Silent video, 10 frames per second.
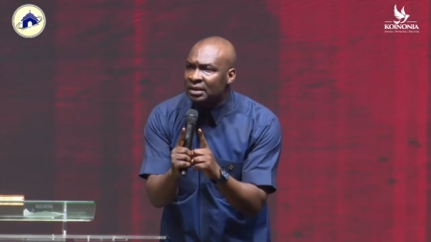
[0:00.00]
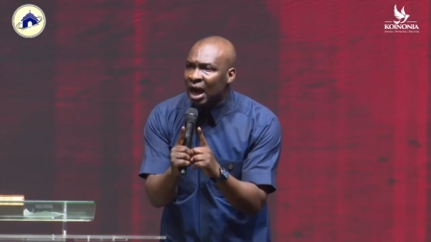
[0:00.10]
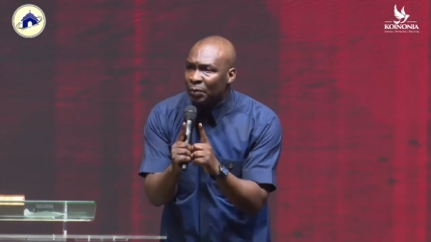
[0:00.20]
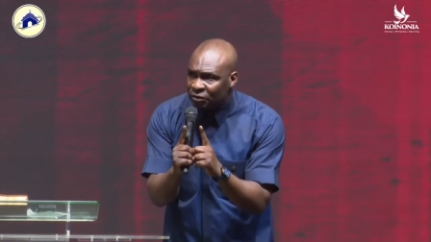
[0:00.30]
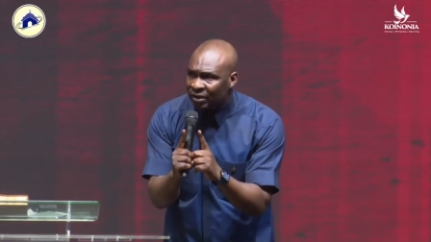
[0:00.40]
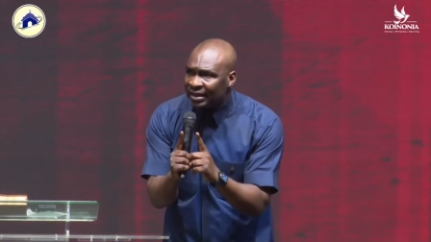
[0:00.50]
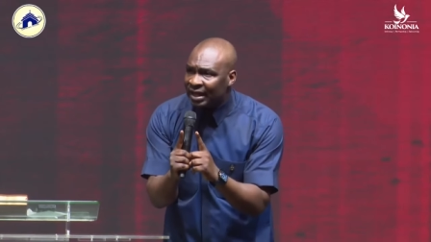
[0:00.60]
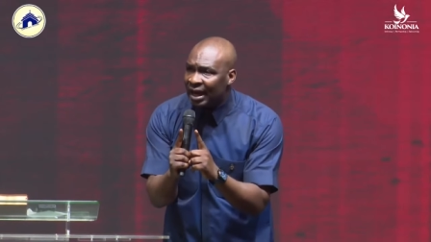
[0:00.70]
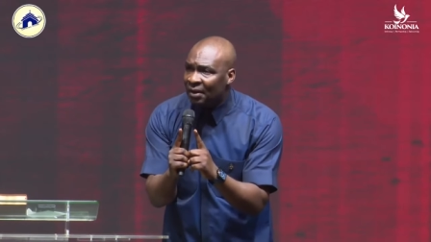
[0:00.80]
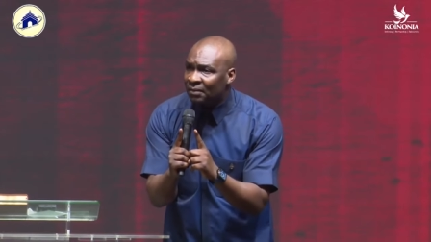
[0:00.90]
Are we together
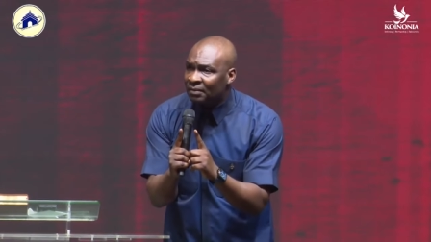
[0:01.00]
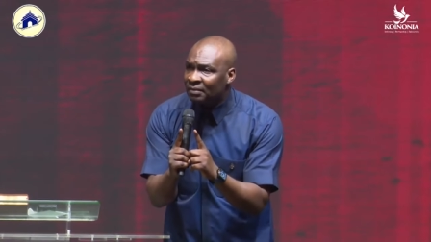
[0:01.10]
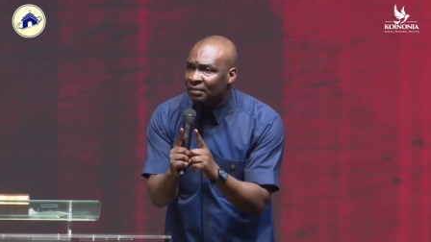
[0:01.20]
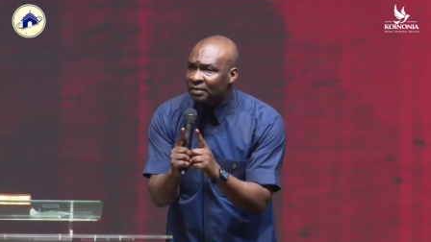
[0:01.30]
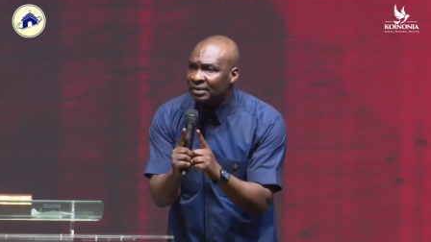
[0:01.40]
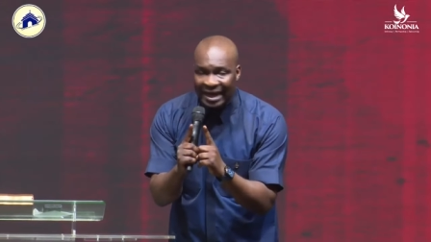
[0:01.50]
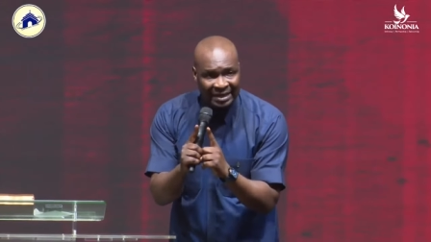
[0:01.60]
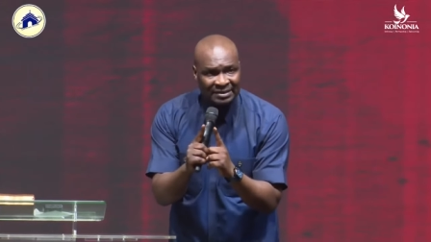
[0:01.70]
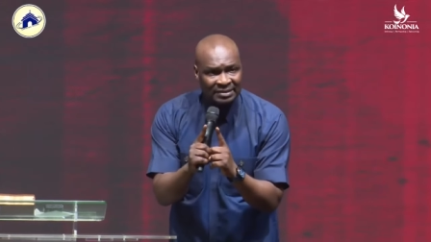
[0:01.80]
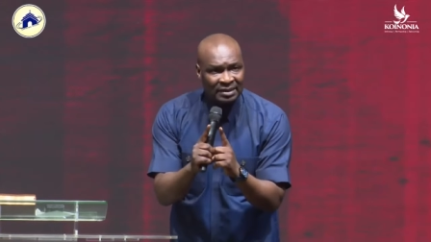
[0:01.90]
now?
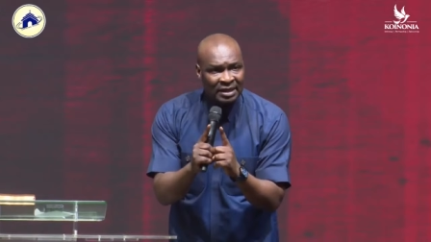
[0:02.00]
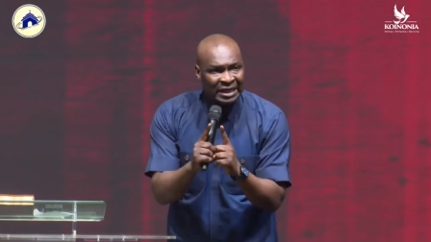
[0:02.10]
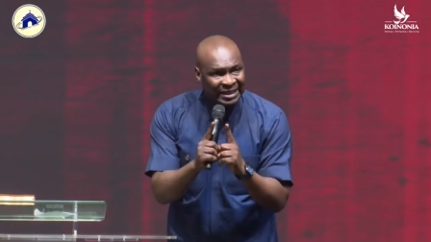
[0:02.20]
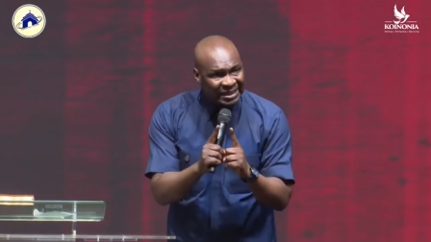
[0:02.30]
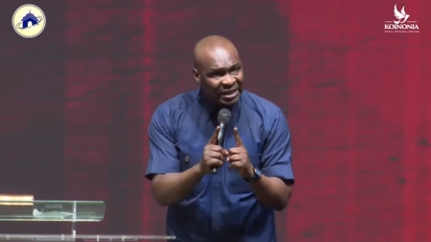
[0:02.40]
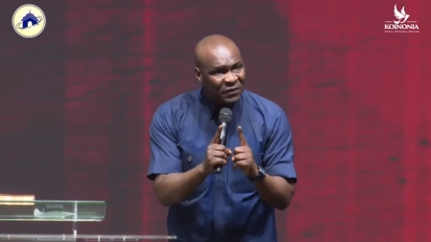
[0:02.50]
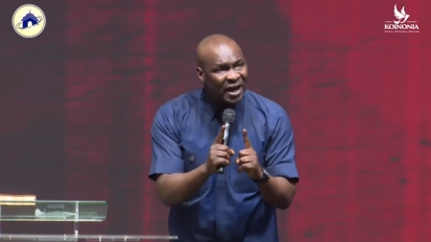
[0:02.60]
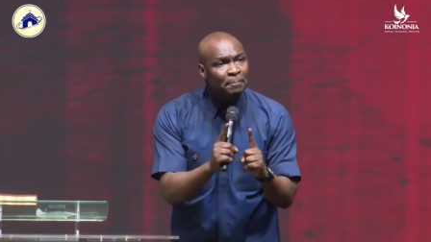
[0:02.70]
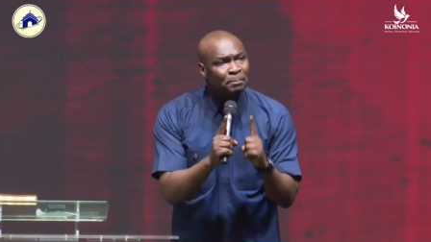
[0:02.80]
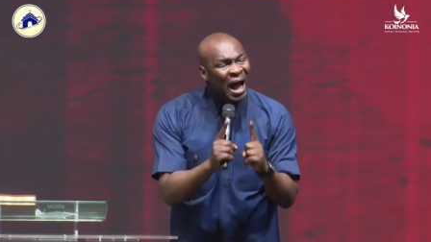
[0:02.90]
Yes. This is
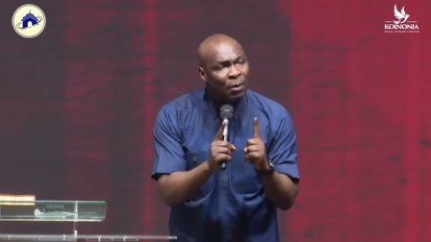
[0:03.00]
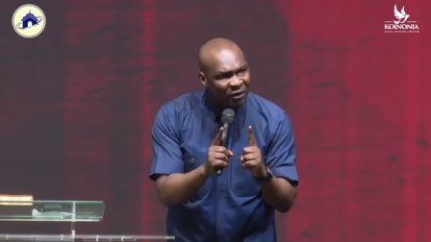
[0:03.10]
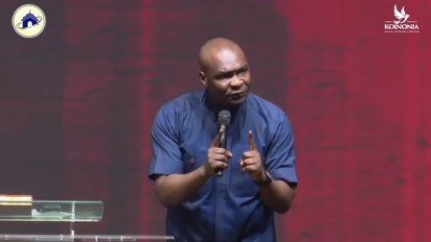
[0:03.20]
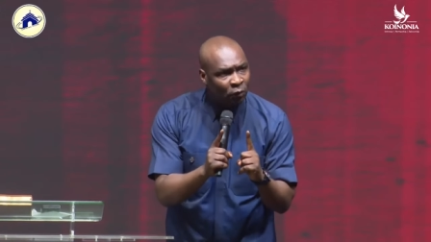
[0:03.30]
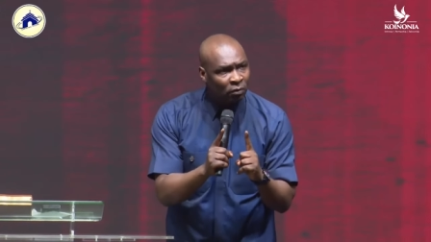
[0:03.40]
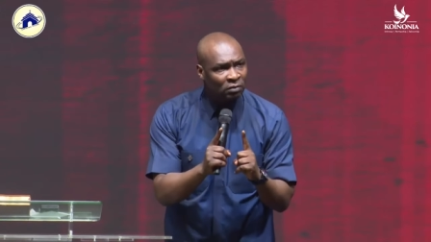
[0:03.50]
very powerful.